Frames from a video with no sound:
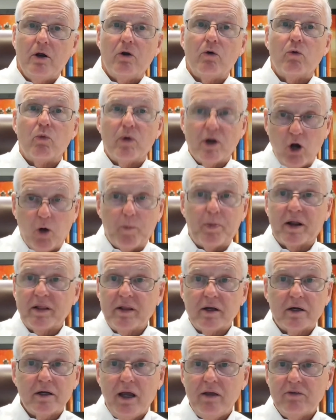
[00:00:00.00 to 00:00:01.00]
reopening
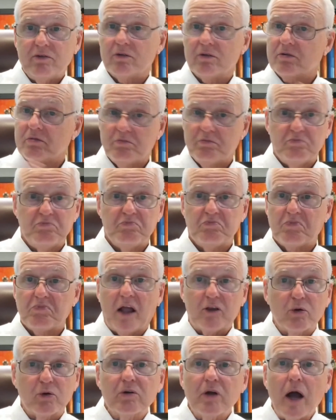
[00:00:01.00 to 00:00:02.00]
their cases.
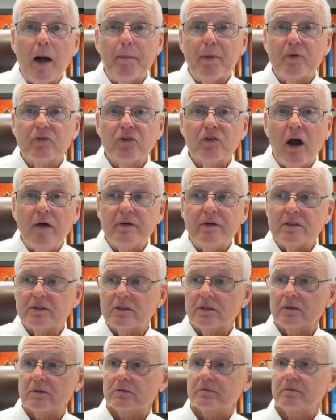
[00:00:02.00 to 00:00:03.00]
That's what Campos-Chavez
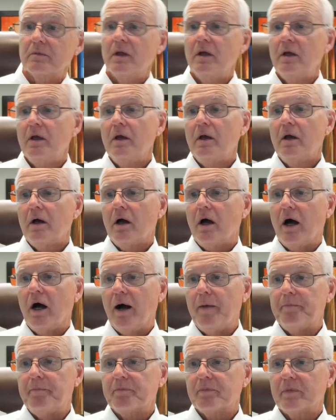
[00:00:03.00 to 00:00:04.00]
is.
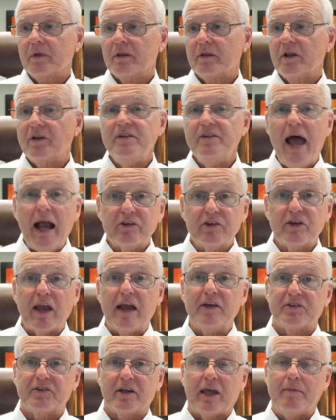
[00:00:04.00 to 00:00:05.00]
The next
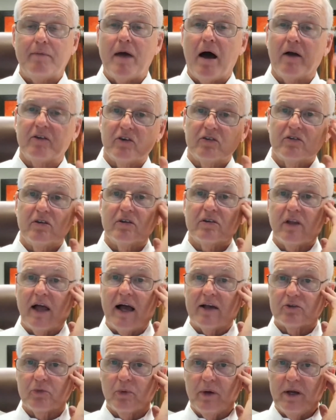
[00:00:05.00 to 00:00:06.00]
case that came out just this
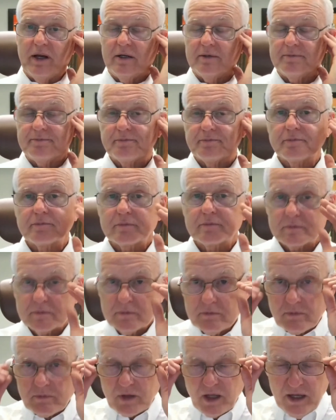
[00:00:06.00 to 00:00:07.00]
last week
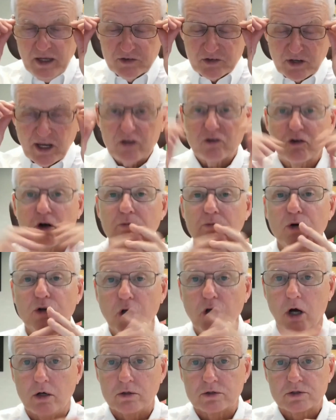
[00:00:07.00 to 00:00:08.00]
is a case called
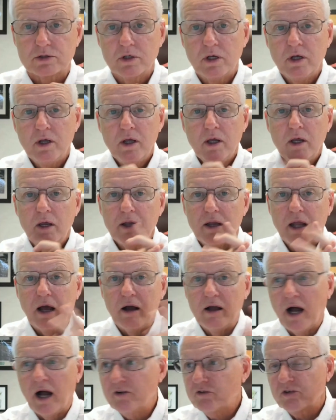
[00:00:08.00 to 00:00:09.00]
Munoz.
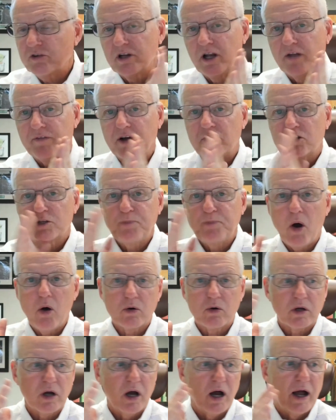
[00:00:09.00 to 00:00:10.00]
Now, interestingly enough, I
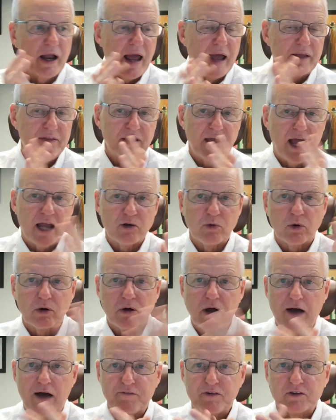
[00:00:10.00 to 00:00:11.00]
spoke at the annual
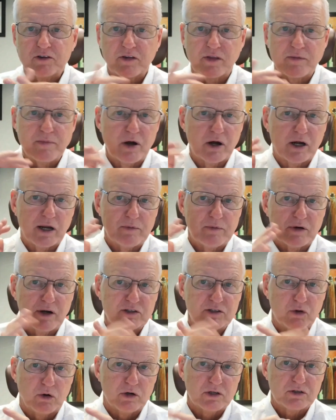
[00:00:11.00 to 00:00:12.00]
conference of the American
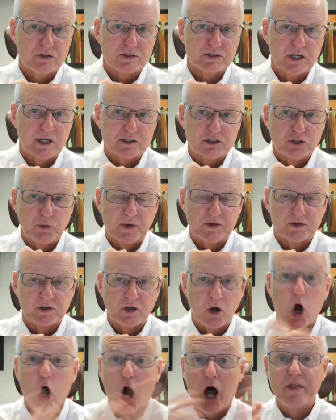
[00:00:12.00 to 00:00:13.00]
Immigration Lawyers Association 2 weeks
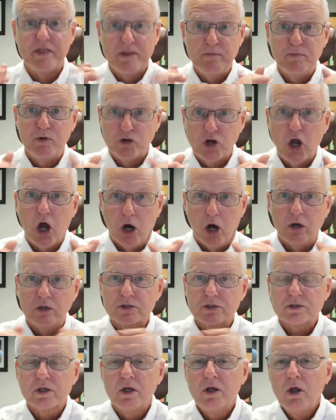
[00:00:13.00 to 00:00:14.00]
ago on
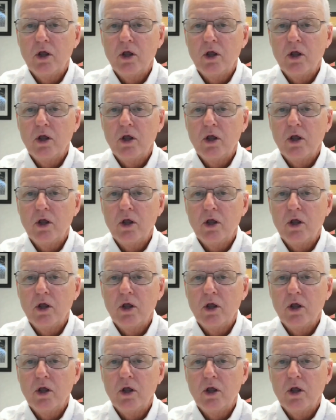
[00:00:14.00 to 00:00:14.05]
Munoz